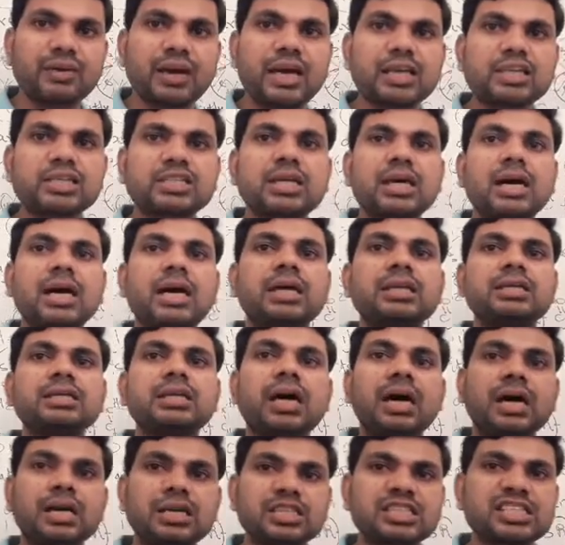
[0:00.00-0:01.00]
fat
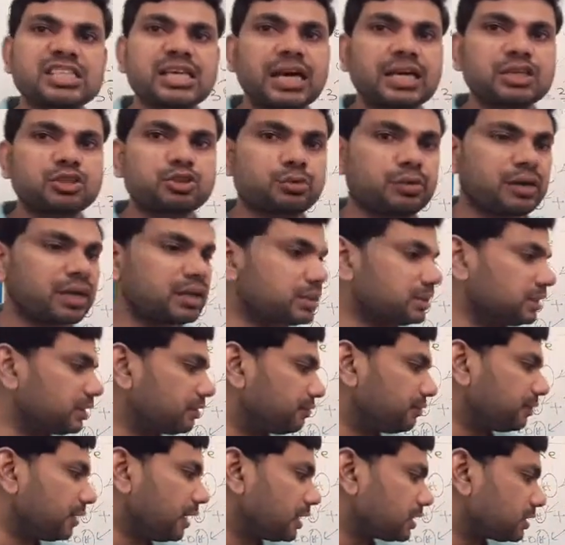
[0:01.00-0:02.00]
and
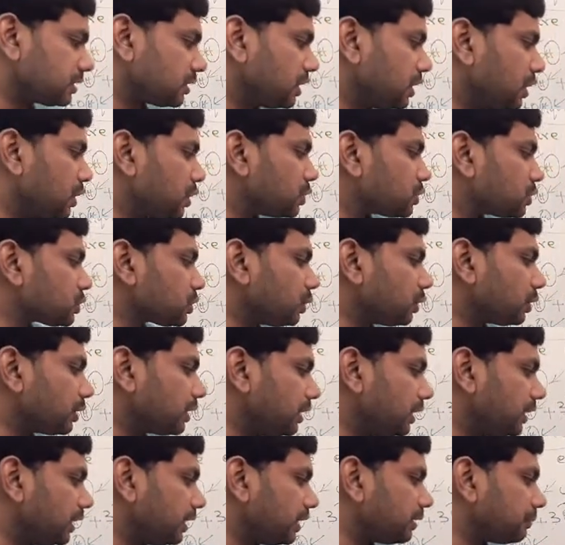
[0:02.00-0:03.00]
unsaturated fat.
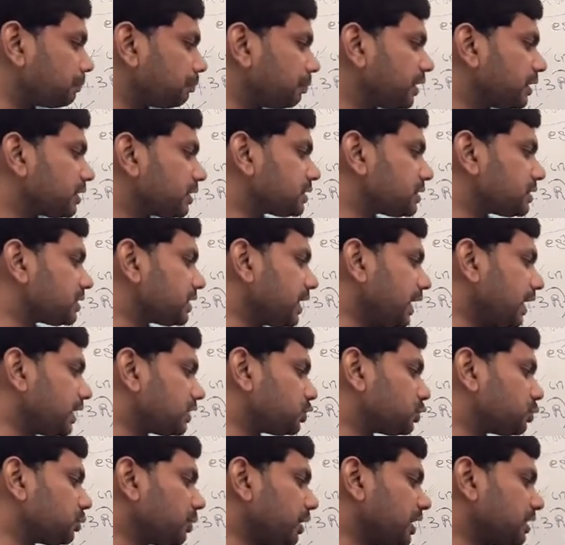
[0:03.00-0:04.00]
So here
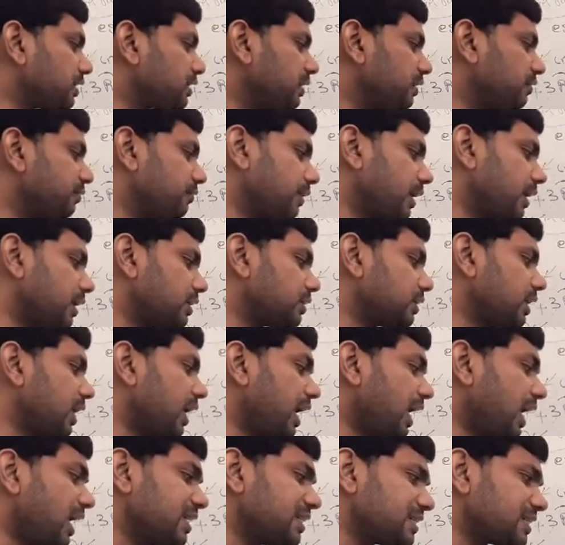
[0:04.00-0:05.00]
saturated
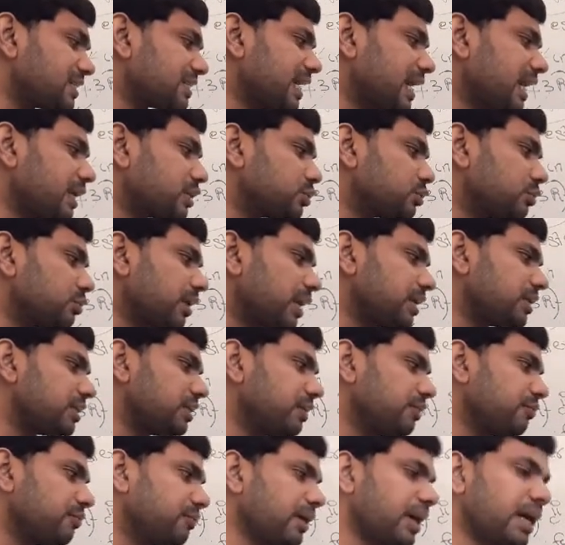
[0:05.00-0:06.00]
fat,
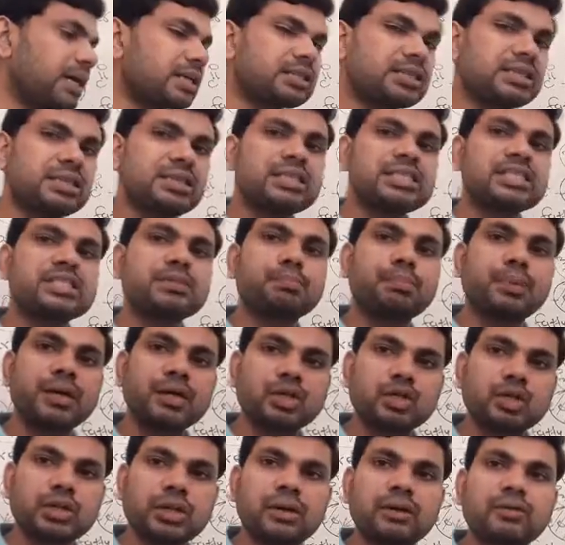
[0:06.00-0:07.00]
unsaturated fat is
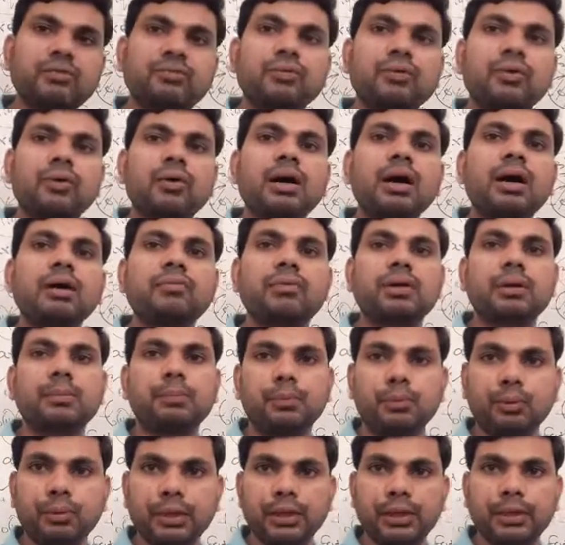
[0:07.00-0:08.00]
better for our
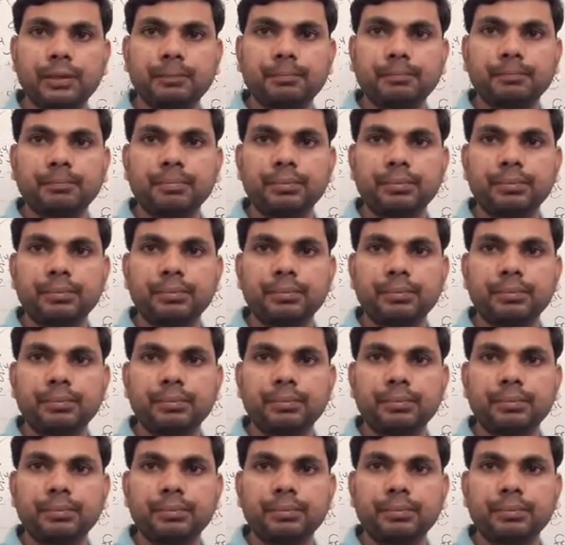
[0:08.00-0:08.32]
body.